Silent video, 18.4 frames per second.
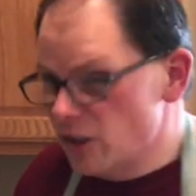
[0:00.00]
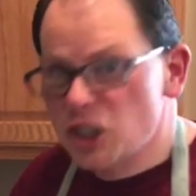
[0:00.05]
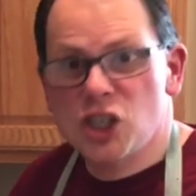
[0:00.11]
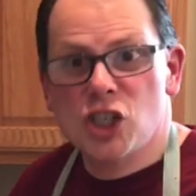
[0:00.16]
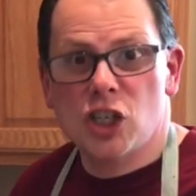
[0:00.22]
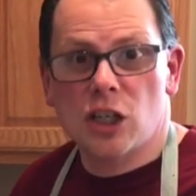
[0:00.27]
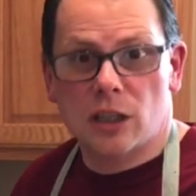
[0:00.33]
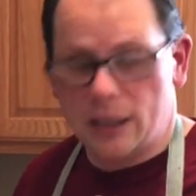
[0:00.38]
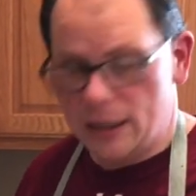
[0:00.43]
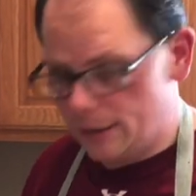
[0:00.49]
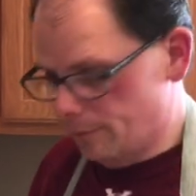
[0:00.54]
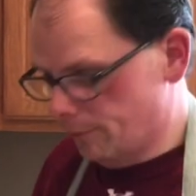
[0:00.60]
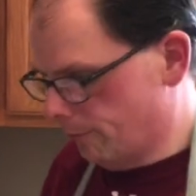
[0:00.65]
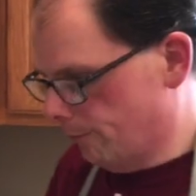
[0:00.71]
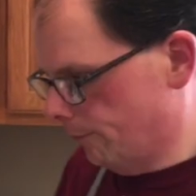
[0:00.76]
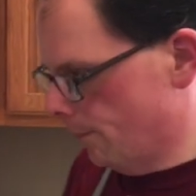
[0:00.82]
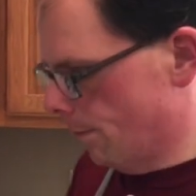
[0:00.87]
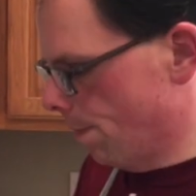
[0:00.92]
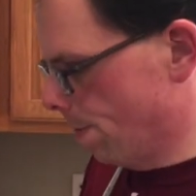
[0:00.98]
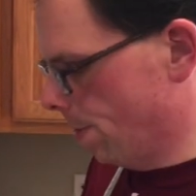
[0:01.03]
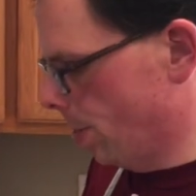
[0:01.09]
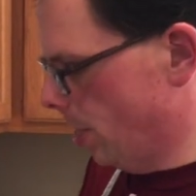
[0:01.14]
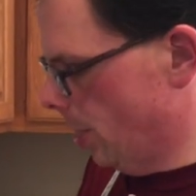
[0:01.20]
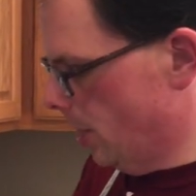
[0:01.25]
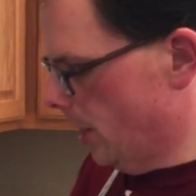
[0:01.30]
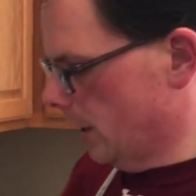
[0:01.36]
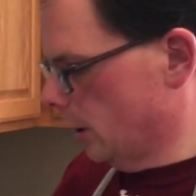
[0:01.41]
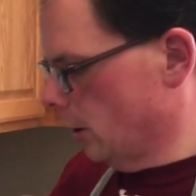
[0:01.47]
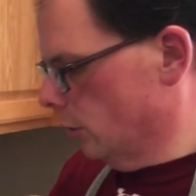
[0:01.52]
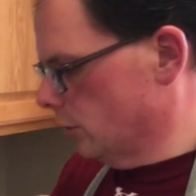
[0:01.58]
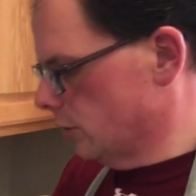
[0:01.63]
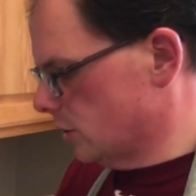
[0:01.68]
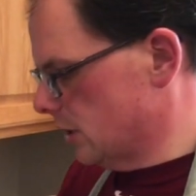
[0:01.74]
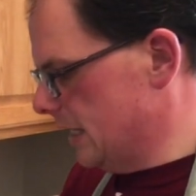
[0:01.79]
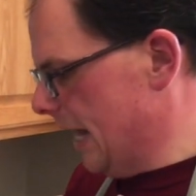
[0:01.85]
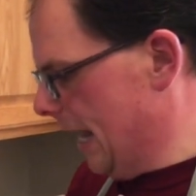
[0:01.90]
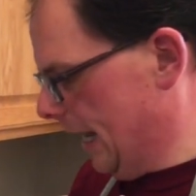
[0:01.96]
chili that goes
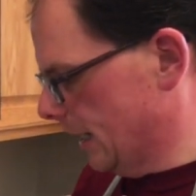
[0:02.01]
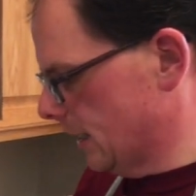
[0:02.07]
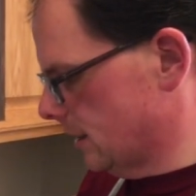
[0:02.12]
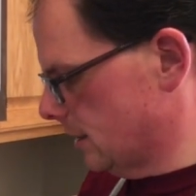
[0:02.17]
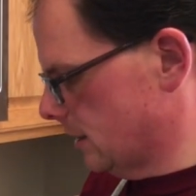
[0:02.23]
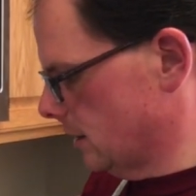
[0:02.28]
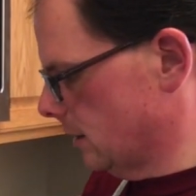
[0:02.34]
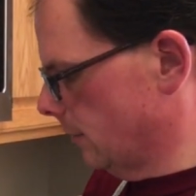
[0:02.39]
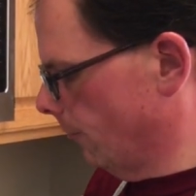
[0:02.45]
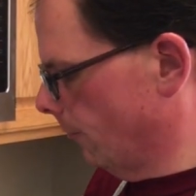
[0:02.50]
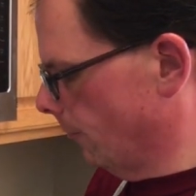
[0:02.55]
next.